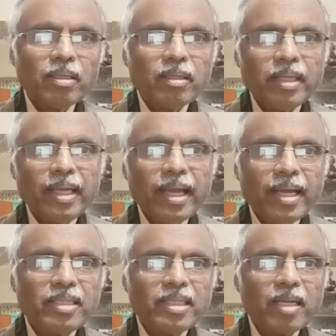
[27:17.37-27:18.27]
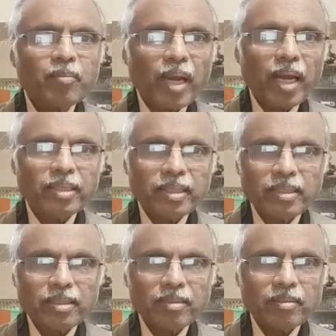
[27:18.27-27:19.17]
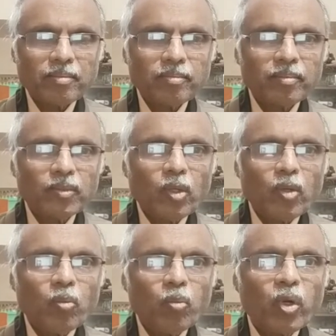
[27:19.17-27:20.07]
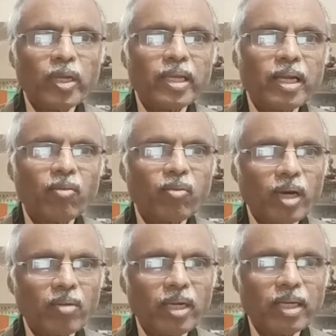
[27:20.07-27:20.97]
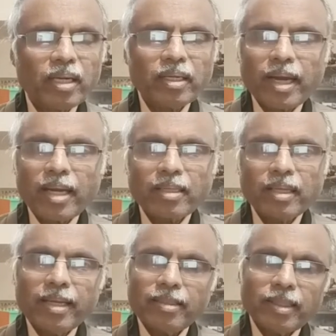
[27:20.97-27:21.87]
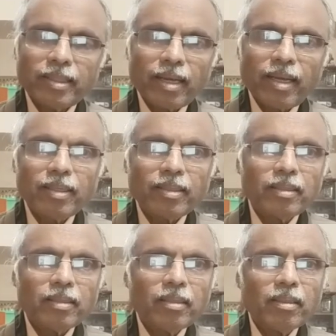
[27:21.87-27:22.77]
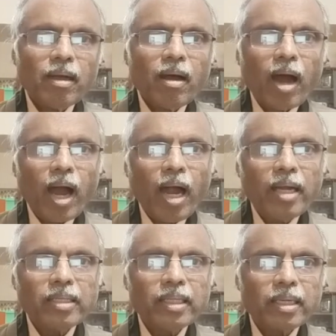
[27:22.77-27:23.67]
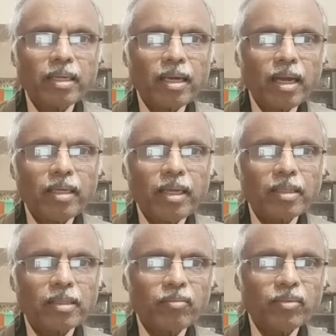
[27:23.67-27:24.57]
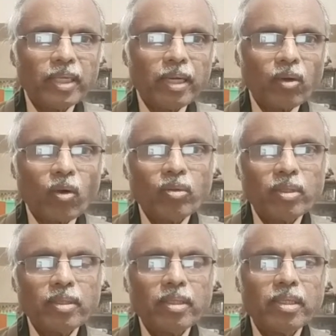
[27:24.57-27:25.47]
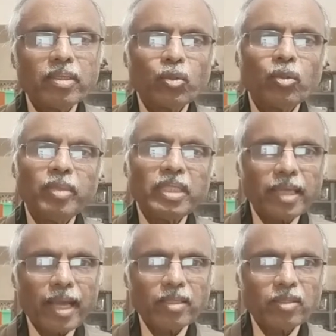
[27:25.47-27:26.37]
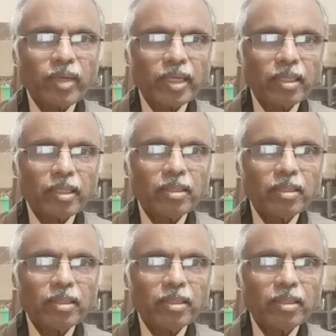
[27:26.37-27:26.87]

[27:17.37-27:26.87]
The hedging practice, booking of forward contract, etc., and the conduct of the account should be satisfactory.